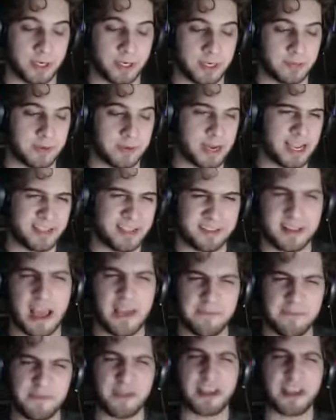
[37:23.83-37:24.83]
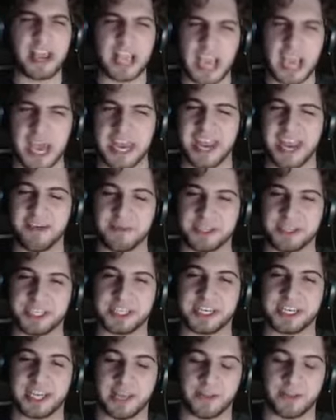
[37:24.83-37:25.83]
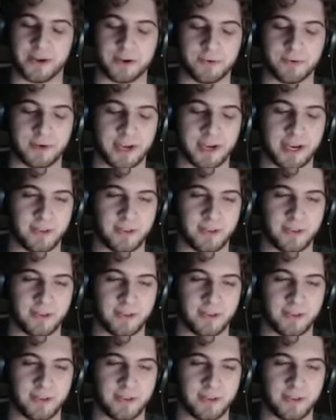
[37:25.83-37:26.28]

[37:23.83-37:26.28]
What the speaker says: I mean, I feel like I kind of have my shit together, right?